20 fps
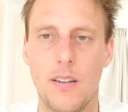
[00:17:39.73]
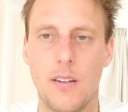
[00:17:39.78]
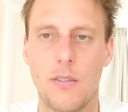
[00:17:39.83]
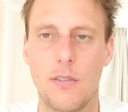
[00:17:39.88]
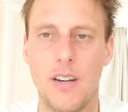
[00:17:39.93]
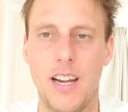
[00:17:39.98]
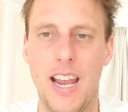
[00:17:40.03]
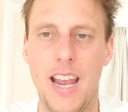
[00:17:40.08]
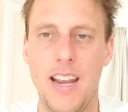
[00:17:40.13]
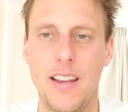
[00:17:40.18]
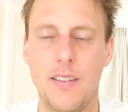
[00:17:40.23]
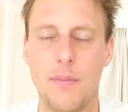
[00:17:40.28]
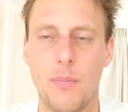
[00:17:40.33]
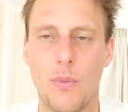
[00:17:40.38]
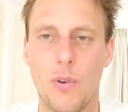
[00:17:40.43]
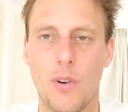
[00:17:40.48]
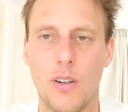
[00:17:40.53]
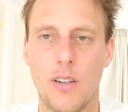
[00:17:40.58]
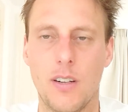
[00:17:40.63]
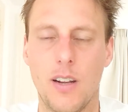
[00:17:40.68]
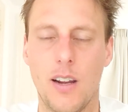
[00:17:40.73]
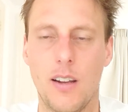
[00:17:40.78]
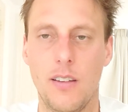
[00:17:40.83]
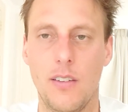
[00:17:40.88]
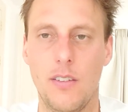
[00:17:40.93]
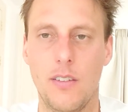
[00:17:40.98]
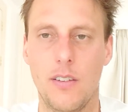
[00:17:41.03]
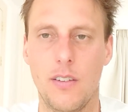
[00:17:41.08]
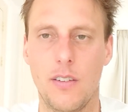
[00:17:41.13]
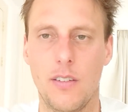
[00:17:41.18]
Create more
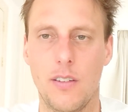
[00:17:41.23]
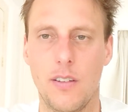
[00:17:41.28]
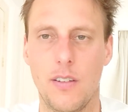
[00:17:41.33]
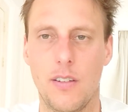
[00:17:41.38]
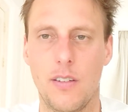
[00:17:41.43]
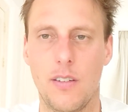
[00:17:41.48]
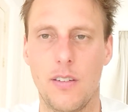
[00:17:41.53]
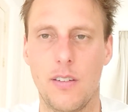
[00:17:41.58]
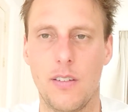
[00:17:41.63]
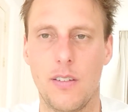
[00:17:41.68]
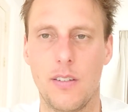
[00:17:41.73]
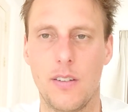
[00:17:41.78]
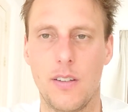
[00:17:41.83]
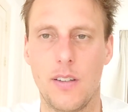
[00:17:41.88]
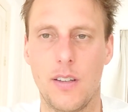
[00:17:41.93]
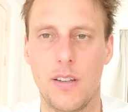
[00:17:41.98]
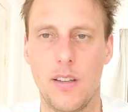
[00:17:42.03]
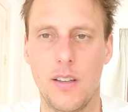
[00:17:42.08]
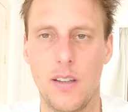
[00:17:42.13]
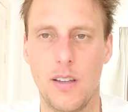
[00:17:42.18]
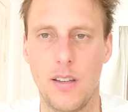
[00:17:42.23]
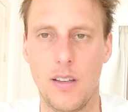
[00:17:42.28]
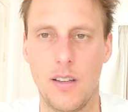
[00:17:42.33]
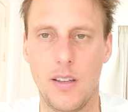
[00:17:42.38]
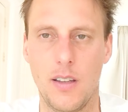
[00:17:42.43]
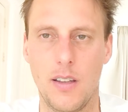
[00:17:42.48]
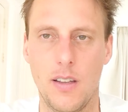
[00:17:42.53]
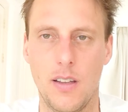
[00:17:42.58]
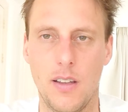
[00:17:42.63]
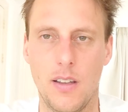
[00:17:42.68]
consciousness.
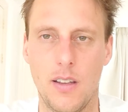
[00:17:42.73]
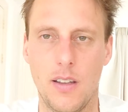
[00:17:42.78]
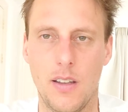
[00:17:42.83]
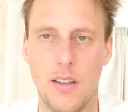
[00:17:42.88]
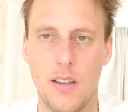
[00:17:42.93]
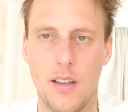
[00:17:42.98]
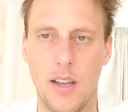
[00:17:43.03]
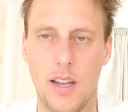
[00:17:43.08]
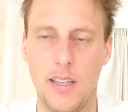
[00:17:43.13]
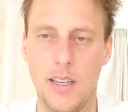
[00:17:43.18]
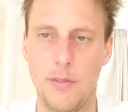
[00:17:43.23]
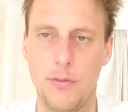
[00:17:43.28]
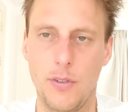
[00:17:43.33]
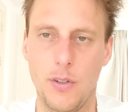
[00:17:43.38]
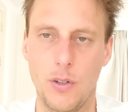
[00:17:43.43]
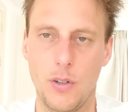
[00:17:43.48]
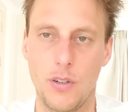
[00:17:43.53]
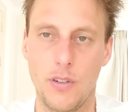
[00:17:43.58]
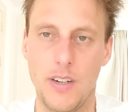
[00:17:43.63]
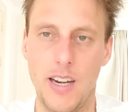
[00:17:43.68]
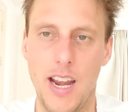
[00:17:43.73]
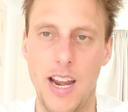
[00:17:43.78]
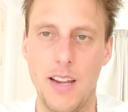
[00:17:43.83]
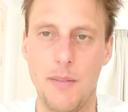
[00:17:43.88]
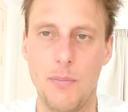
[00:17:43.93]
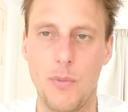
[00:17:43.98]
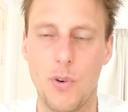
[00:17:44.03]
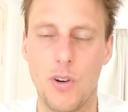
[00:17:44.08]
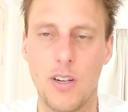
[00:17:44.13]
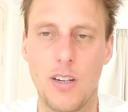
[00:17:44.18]
And if you
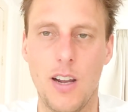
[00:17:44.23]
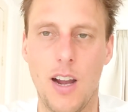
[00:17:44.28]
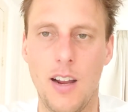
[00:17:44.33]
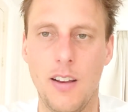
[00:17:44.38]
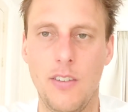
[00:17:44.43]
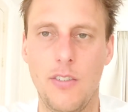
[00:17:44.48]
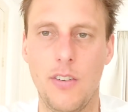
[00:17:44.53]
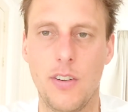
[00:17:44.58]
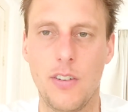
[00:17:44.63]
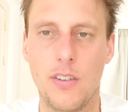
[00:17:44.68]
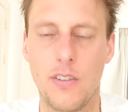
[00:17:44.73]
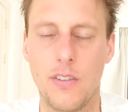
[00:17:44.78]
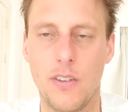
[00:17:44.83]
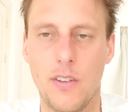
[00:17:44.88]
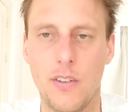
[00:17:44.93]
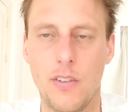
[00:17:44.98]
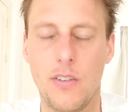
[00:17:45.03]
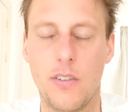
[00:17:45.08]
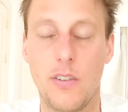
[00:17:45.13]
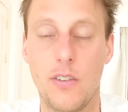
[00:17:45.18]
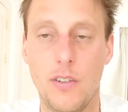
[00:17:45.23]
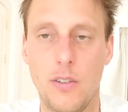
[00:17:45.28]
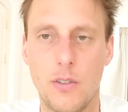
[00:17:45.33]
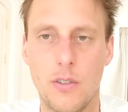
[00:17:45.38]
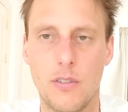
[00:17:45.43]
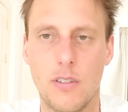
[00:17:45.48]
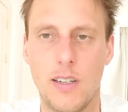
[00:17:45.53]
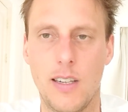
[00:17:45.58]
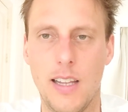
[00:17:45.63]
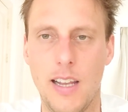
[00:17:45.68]
create more consciousness,
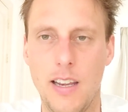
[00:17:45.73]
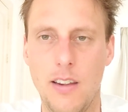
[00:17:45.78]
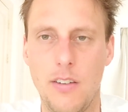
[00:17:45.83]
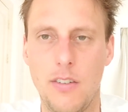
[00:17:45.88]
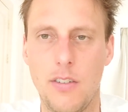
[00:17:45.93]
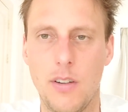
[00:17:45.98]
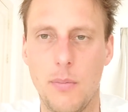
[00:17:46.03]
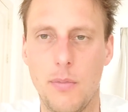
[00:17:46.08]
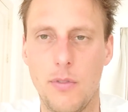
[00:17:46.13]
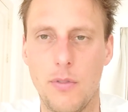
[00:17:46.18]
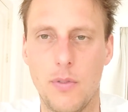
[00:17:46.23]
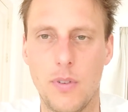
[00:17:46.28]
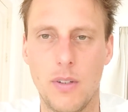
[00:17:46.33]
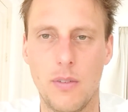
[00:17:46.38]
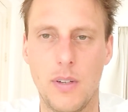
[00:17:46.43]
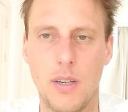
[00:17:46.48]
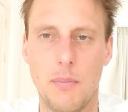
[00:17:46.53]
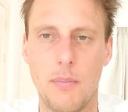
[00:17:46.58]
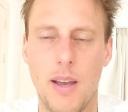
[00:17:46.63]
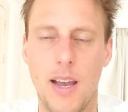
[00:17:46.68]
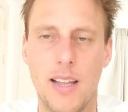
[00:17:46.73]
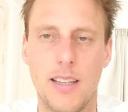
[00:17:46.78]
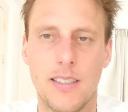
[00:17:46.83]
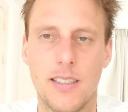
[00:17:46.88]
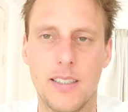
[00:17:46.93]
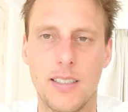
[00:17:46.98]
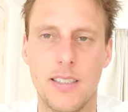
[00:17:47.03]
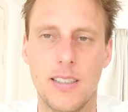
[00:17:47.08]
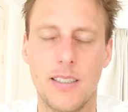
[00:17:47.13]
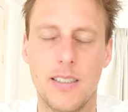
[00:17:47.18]
your relationships will be
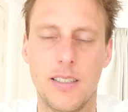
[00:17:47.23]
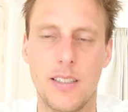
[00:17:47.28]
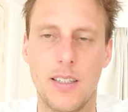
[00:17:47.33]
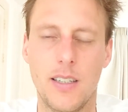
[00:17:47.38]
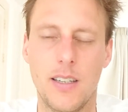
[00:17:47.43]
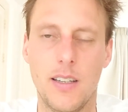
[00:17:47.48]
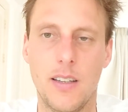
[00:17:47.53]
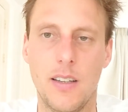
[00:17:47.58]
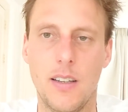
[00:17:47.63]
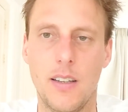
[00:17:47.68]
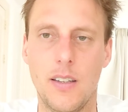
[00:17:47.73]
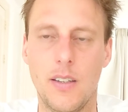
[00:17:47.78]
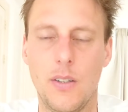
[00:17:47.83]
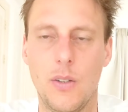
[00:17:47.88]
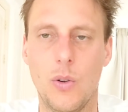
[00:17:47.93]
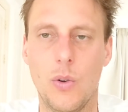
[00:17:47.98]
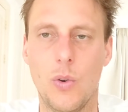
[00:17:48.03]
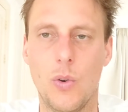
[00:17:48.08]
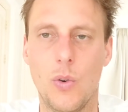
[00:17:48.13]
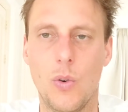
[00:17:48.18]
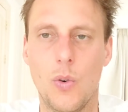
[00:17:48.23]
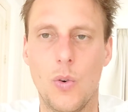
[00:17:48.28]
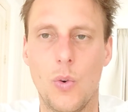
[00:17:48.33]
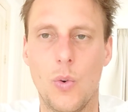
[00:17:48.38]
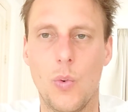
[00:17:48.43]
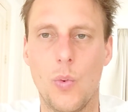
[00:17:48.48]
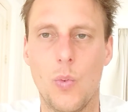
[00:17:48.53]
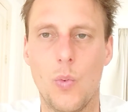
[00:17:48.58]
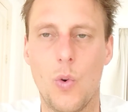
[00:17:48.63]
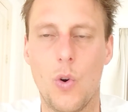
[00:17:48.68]
better,
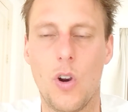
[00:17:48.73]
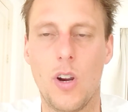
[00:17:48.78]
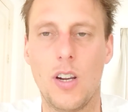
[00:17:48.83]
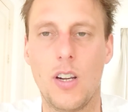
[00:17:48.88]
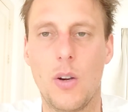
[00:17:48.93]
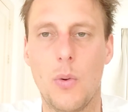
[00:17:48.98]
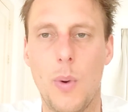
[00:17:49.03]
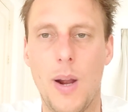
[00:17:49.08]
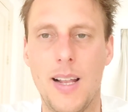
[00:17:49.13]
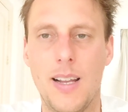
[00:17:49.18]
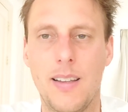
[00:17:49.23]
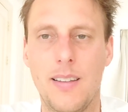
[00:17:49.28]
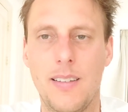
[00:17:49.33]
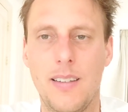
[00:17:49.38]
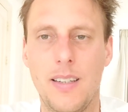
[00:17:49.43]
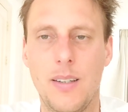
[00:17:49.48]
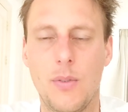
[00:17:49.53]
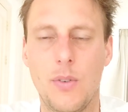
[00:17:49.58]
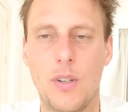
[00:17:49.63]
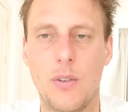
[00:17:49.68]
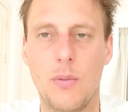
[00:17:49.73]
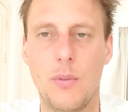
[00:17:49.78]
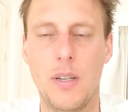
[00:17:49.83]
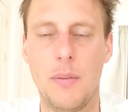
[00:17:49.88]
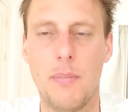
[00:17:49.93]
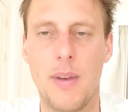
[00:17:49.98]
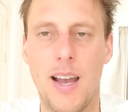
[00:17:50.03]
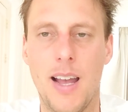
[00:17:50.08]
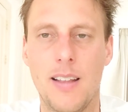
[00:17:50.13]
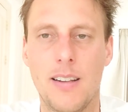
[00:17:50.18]
your work quality will
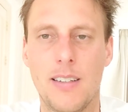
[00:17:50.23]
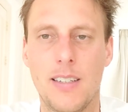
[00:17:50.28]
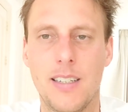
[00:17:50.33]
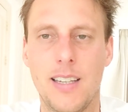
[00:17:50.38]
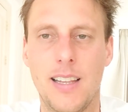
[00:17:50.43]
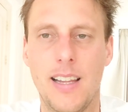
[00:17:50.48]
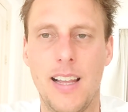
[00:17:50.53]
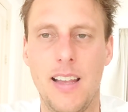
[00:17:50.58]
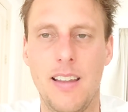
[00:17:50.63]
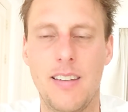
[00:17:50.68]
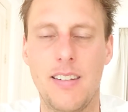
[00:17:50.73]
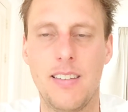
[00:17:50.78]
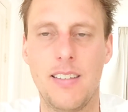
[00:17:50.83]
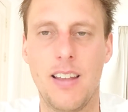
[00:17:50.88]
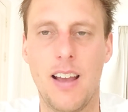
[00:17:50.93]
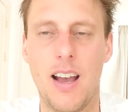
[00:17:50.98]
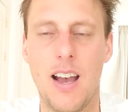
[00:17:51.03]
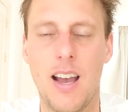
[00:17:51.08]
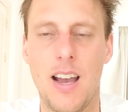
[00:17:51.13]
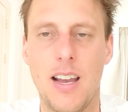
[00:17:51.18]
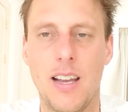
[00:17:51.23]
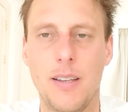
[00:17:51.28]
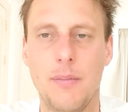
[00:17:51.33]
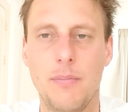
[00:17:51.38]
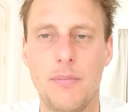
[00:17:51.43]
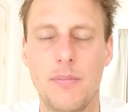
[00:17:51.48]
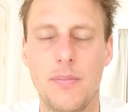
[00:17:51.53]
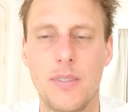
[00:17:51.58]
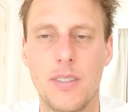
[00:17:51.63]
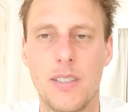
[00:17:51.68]
be better in less
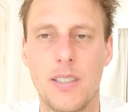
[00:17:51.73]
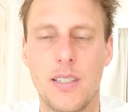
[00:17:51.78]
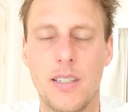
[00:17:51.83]
time,